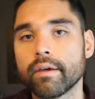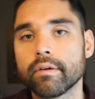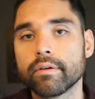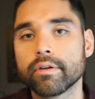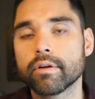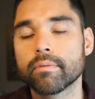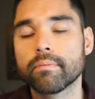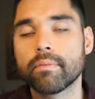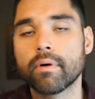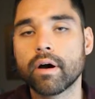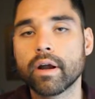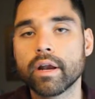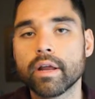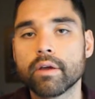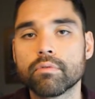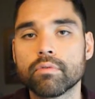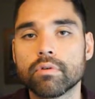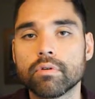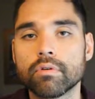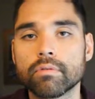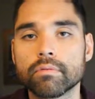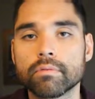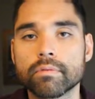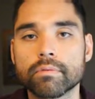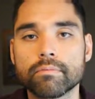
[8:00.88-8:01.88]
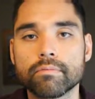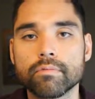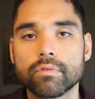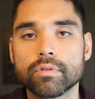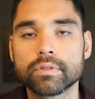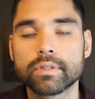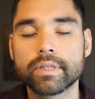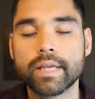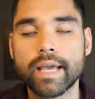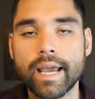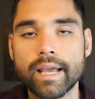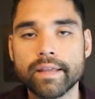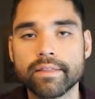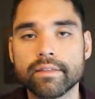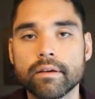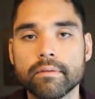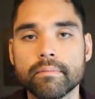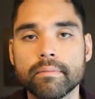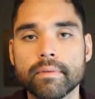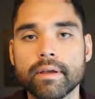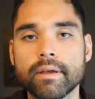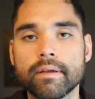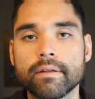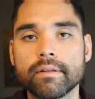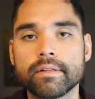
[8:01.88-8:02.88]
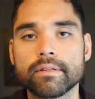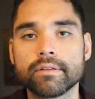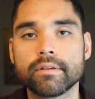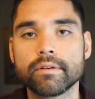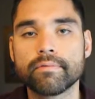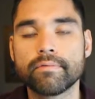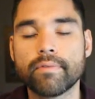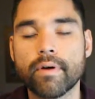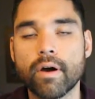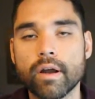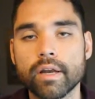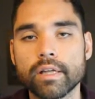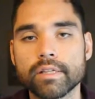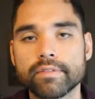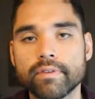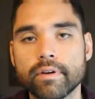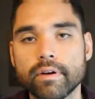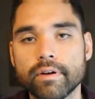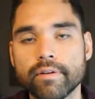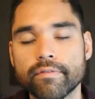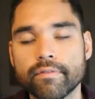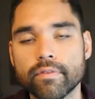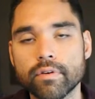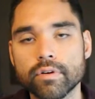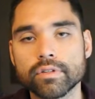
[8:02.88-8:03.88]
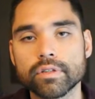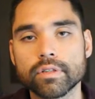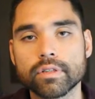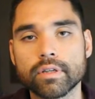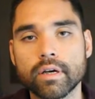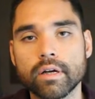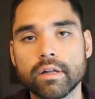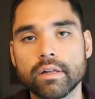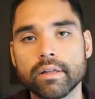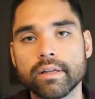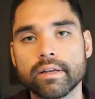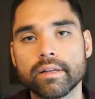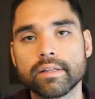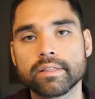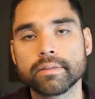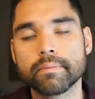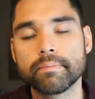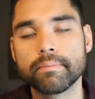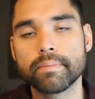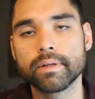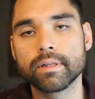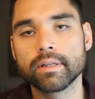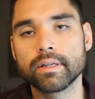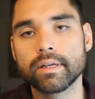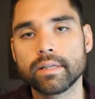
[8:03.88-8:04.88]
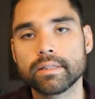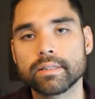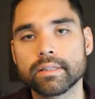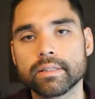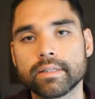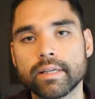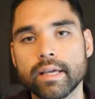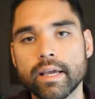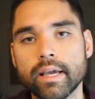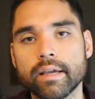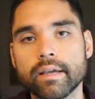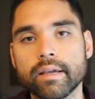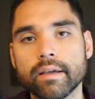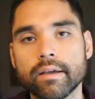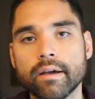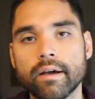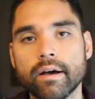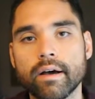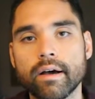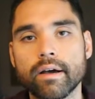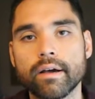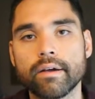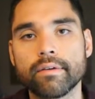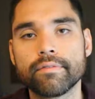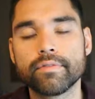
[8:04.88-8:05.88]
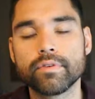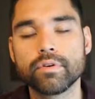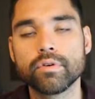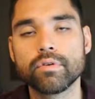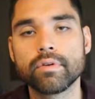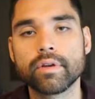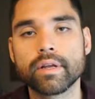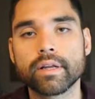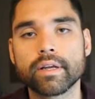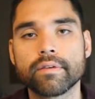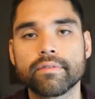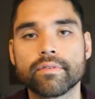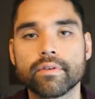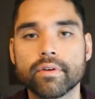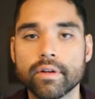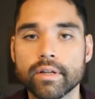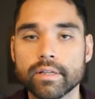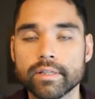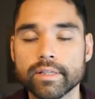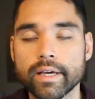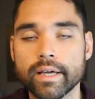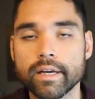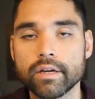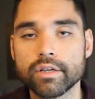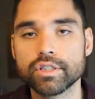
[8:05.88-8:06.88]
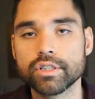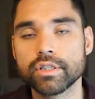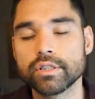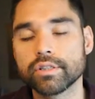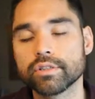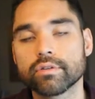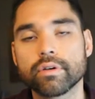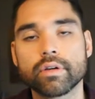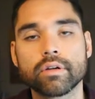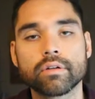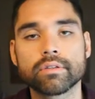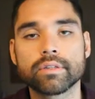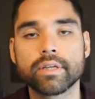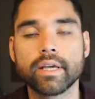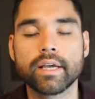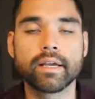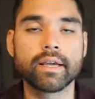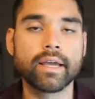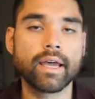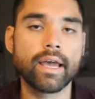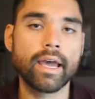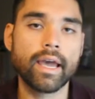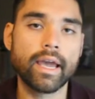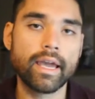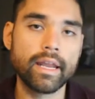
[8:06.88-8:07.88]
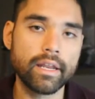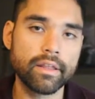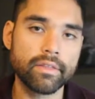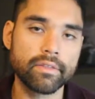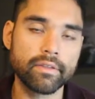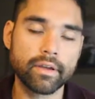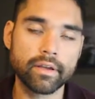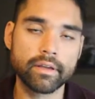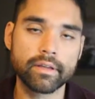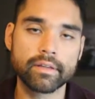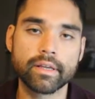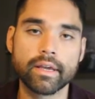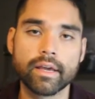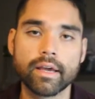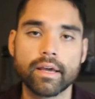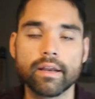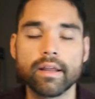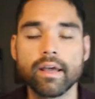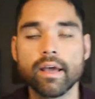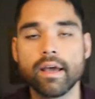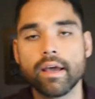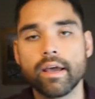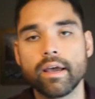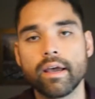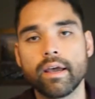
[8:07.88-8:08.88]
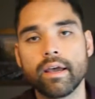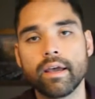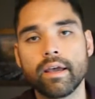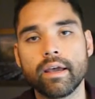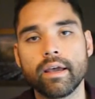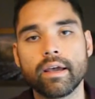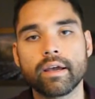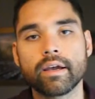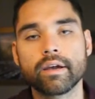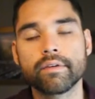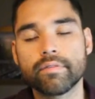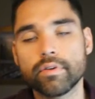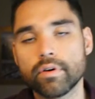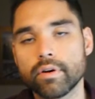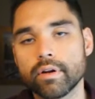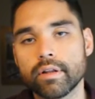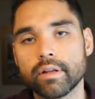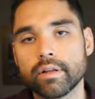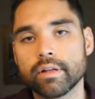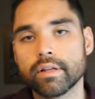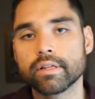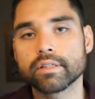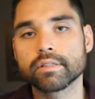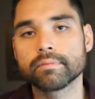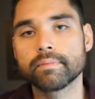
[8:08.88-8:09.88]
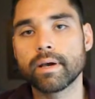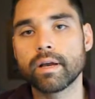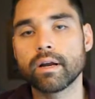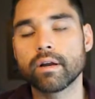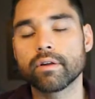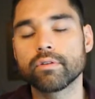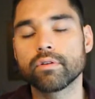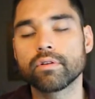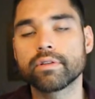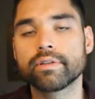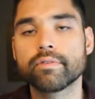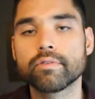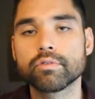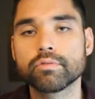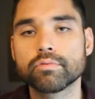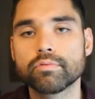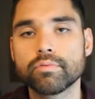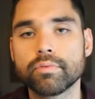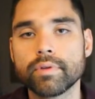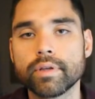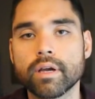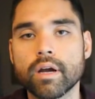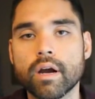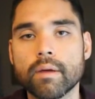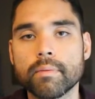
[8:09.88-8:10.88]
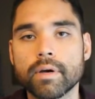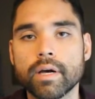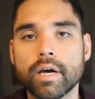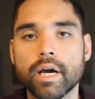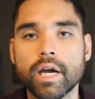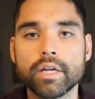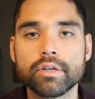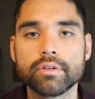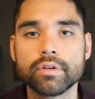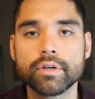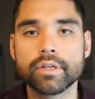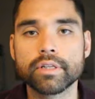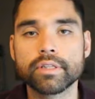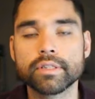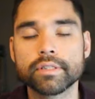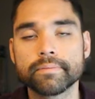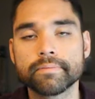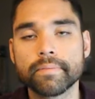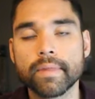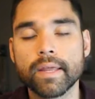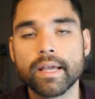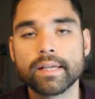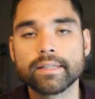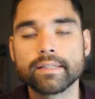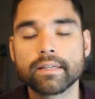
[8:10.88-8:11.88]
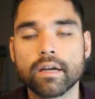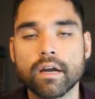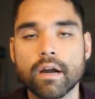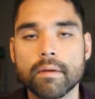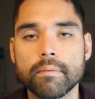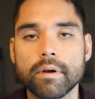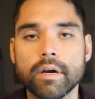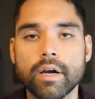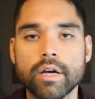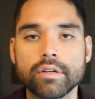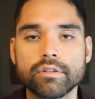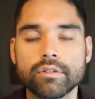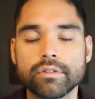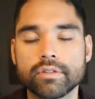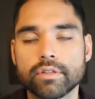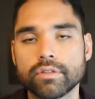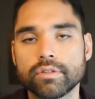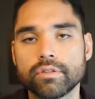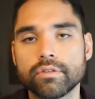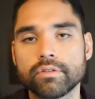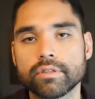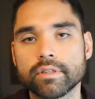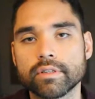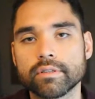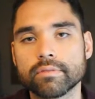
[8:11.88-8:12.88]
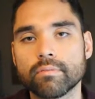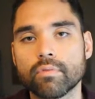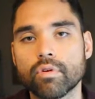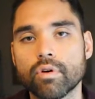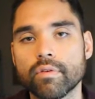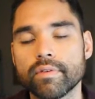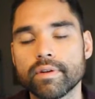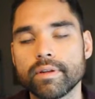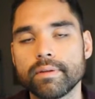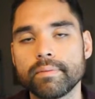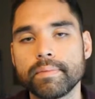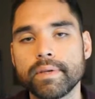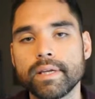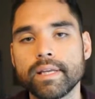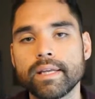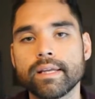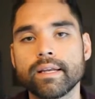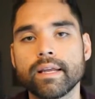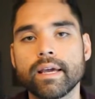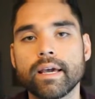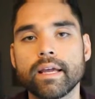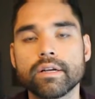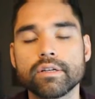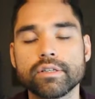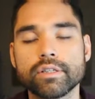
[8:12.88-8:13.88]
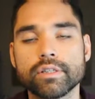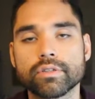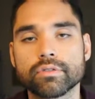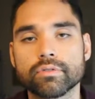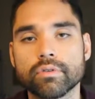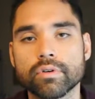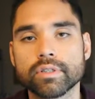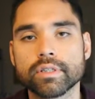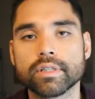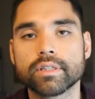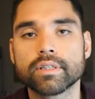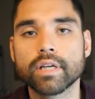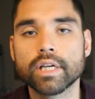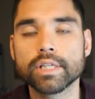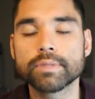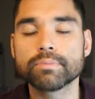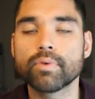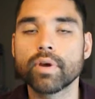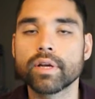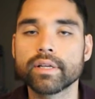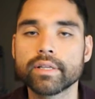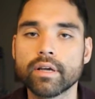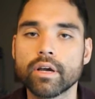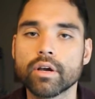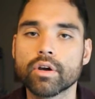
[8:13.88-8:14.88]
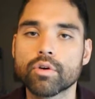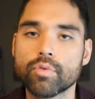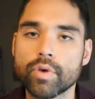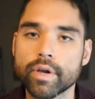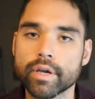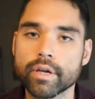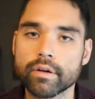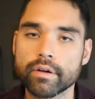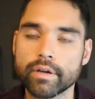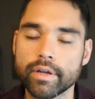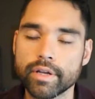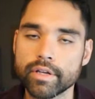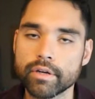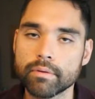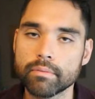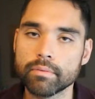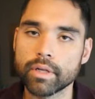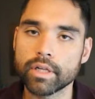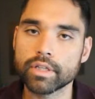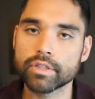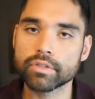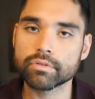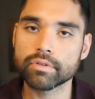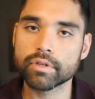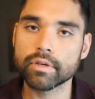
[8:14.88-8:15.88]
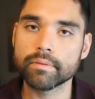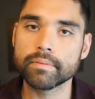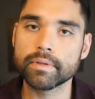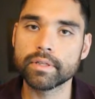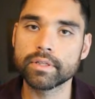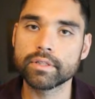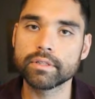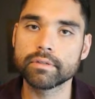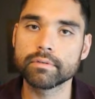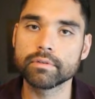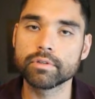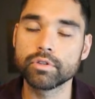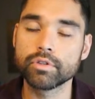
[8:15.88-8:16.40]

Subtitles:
your body will take them, and your body is very versatile in its ability to take food and convert it into energy. So it'll take anything it can and convert it. It doesn't matter. The difference between carbohydrates is that carbohydrates is used as more of an immediate energy source. It does break down quicker in your bloodstream into